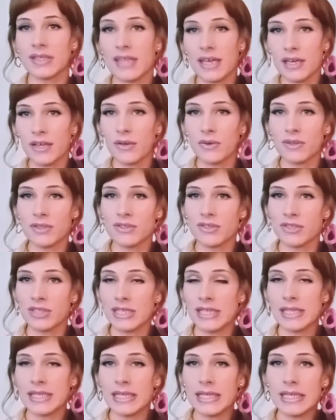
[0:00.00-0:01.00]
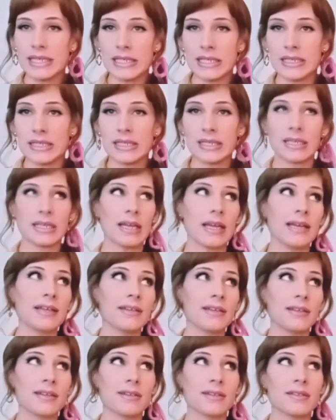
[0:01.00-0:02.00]
that go underneath it
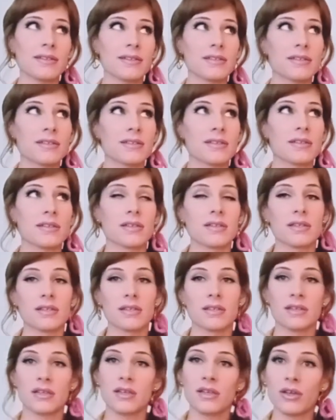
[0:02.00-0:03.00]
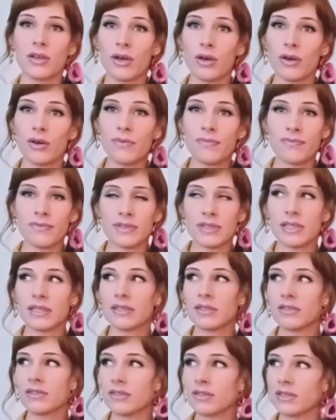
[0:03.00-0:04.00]
and hopefully
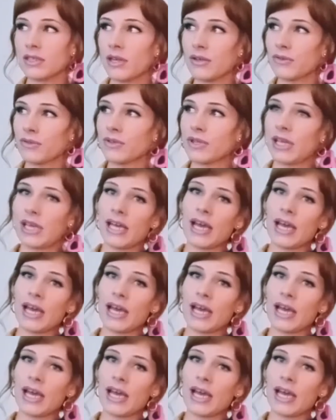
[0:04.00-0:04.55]
it'll turn out okay.